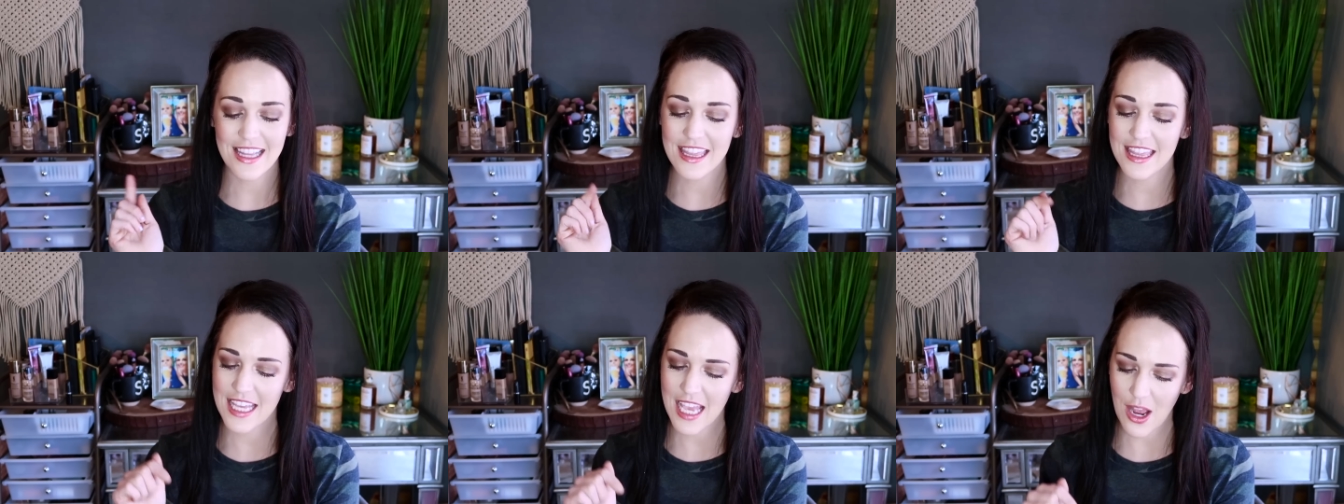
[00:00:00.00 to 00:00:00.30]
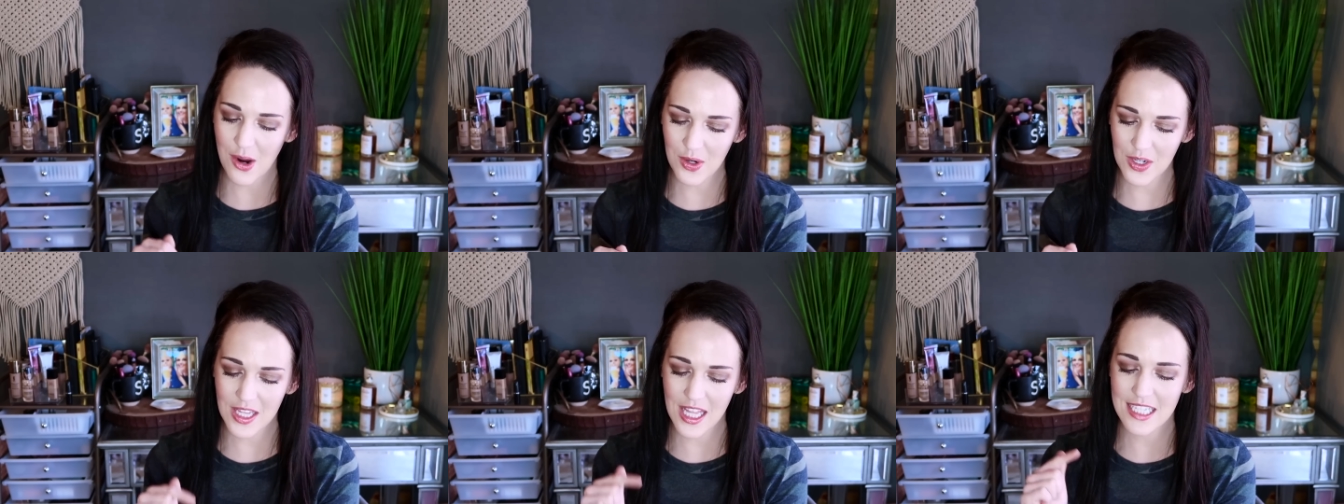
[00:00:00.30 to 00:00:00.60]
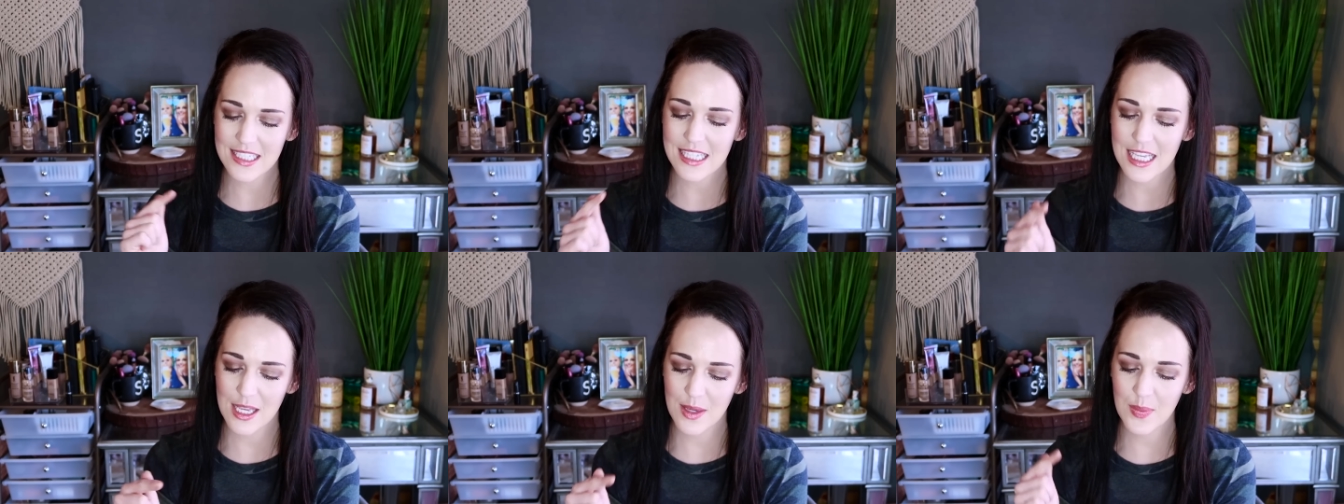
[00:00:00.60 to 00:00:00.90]
the
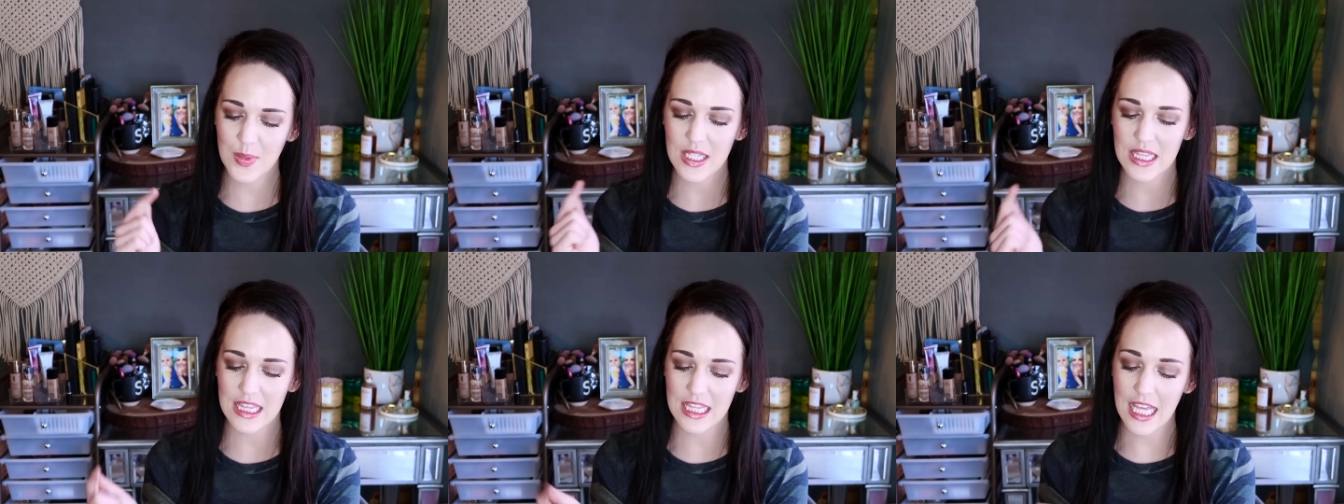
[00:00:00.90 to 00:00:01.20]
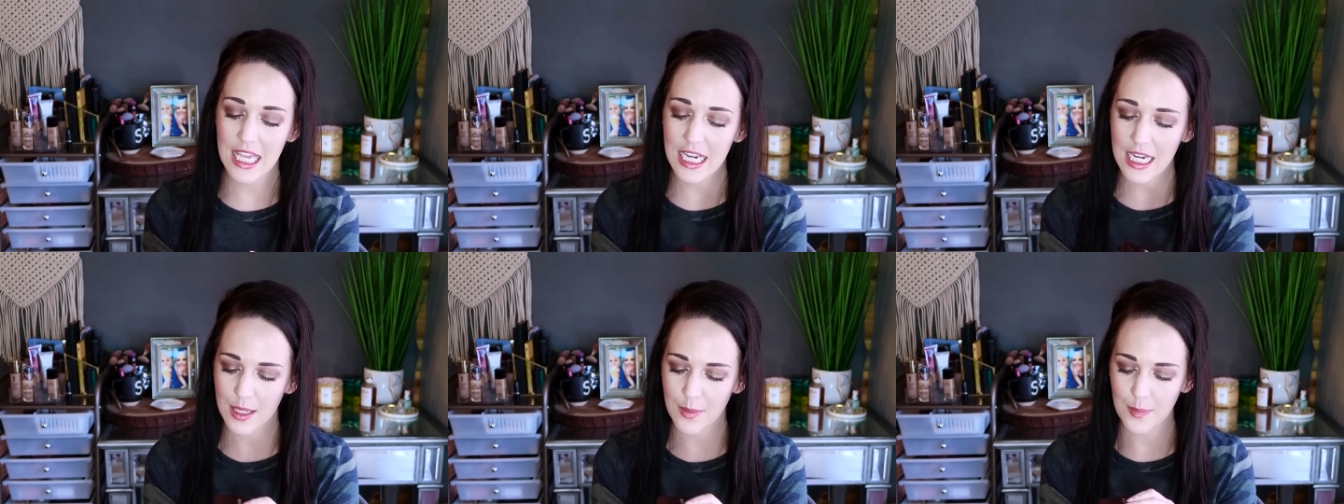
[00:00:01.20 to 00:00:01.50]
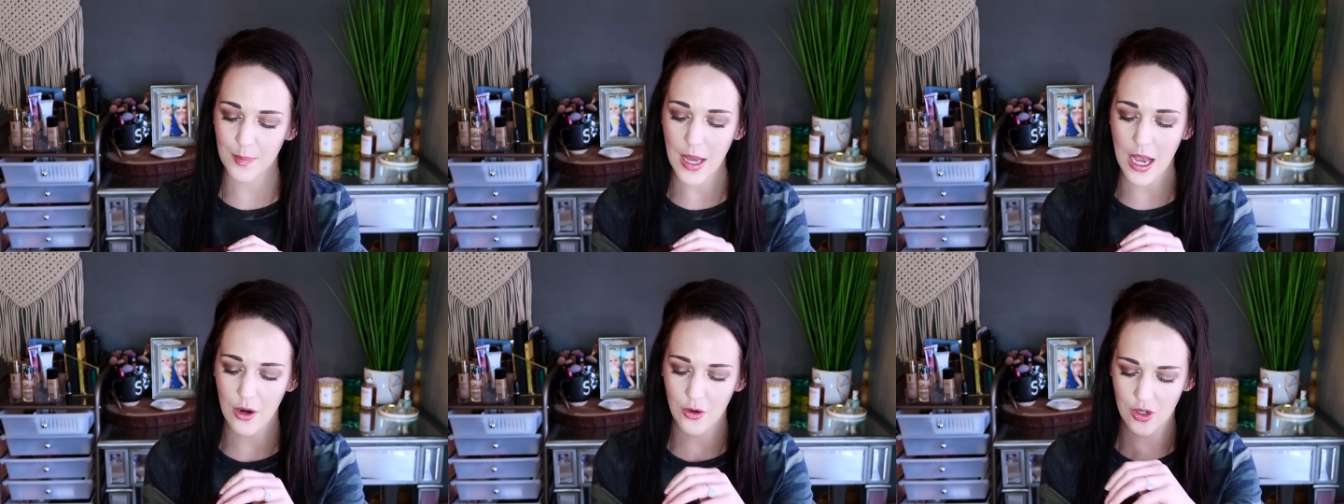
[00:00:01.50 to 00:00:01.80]
Hourglass Ambient
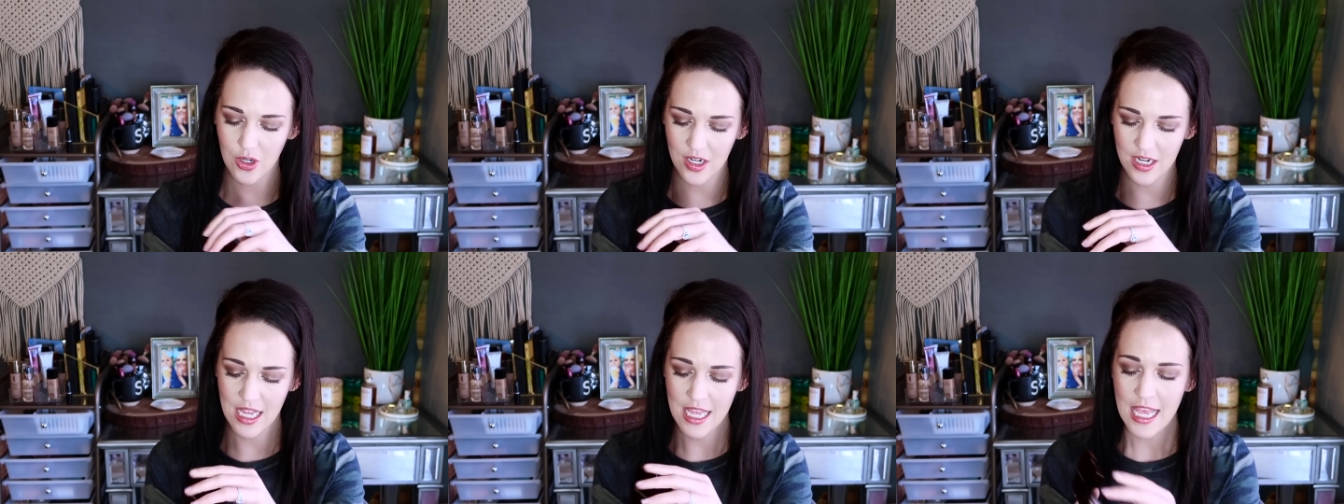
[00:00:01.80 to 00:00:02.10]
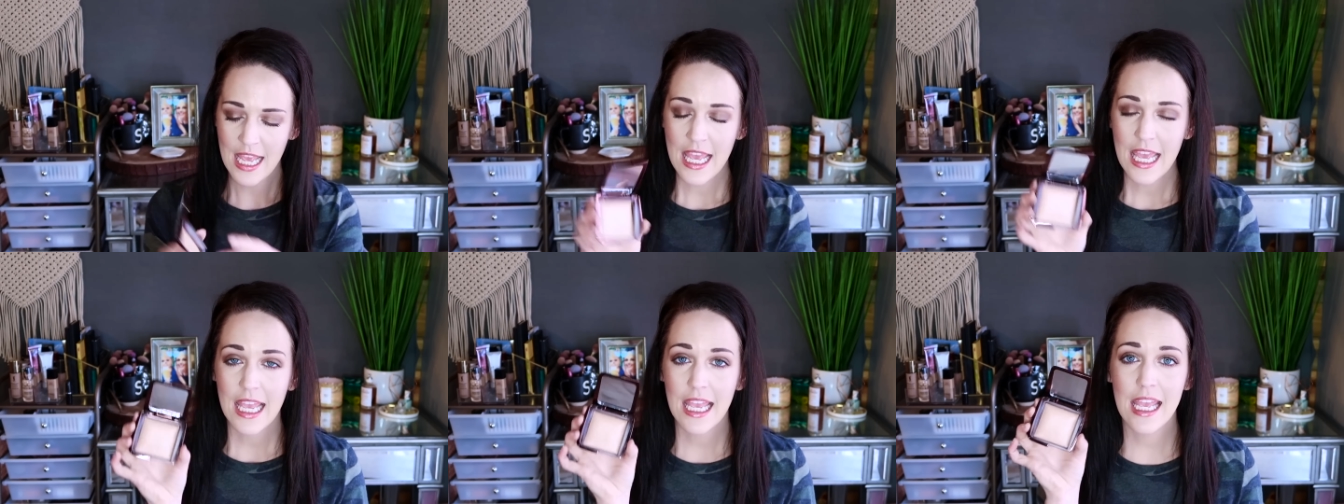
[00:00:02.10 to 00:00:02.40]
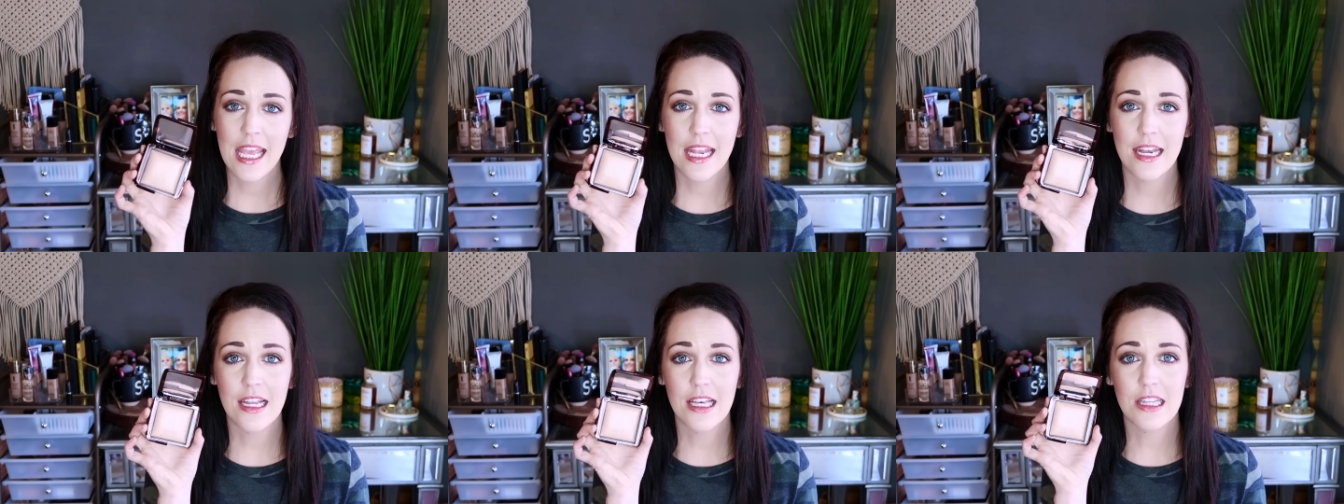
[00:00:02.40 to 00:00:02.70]
Lighting Powder
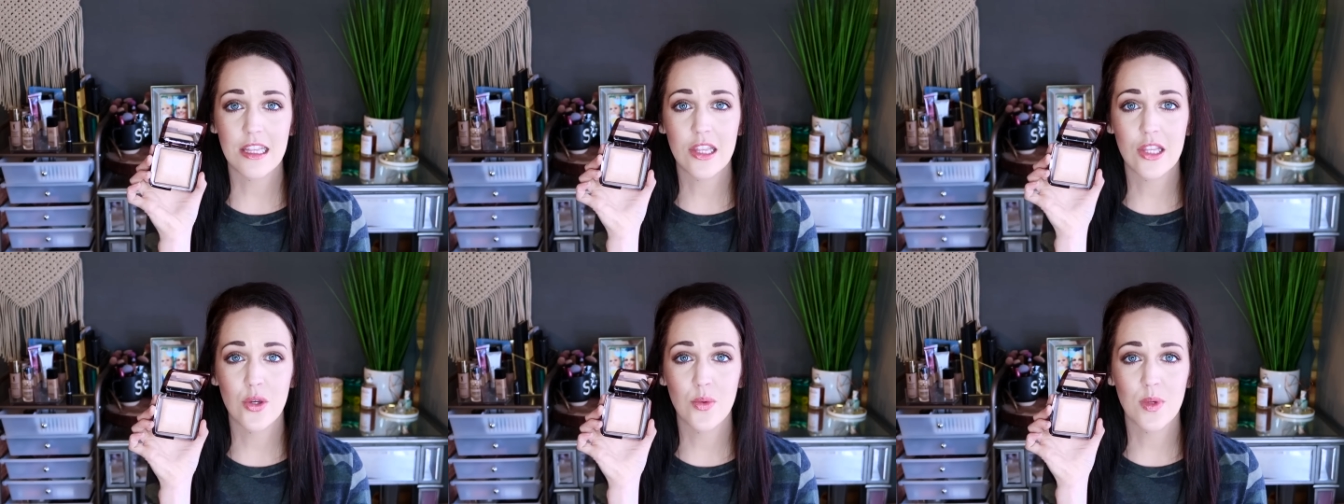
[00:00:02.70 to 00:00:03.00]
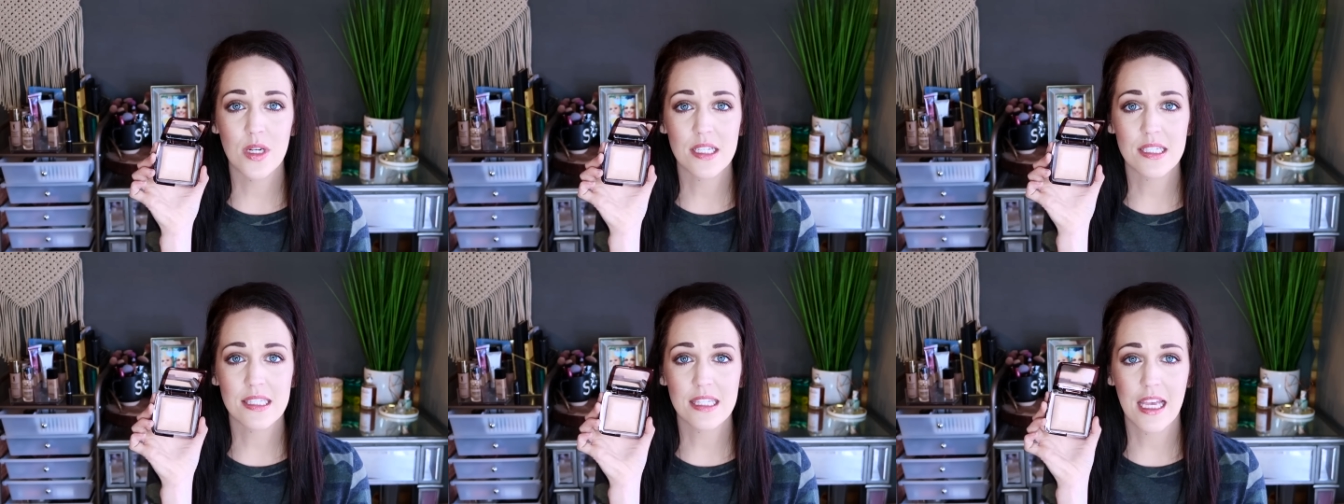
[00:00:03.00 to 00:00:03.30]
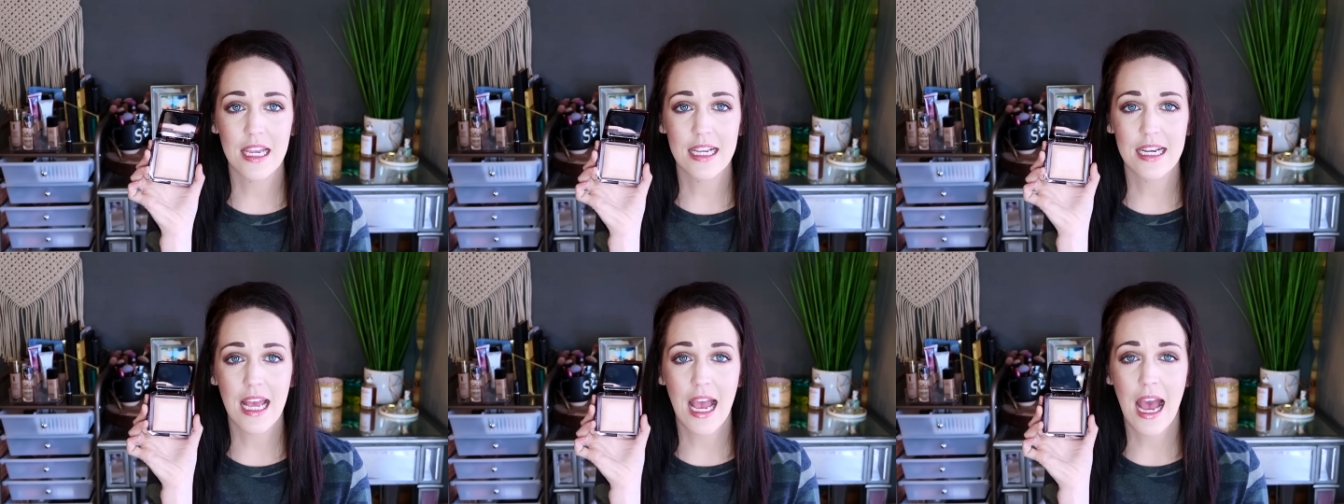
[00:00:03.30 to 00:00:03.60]
in Luminous
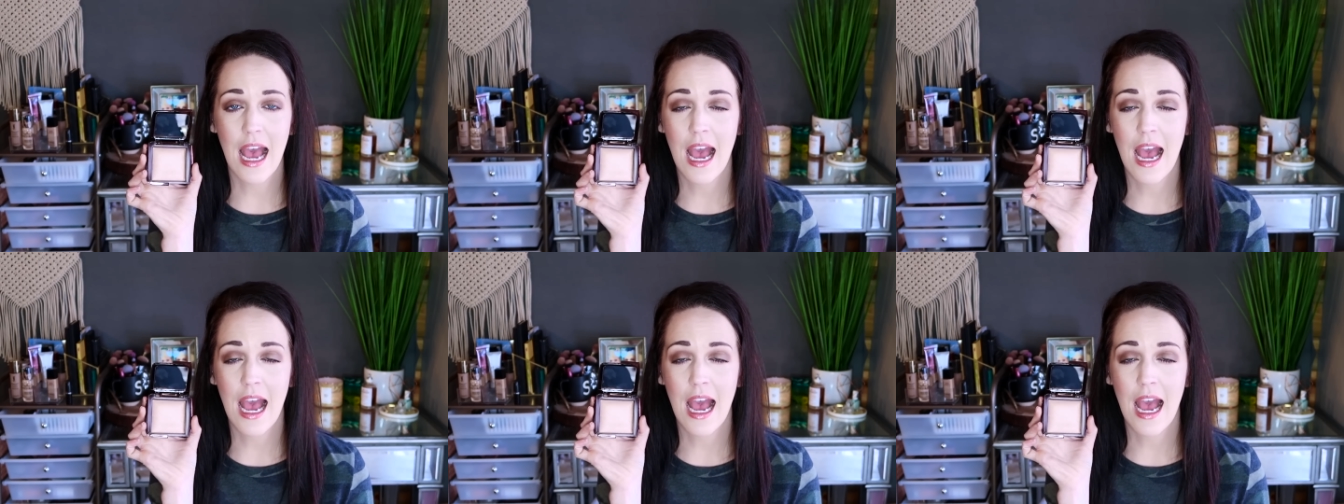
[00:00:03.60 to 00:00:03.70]
Light.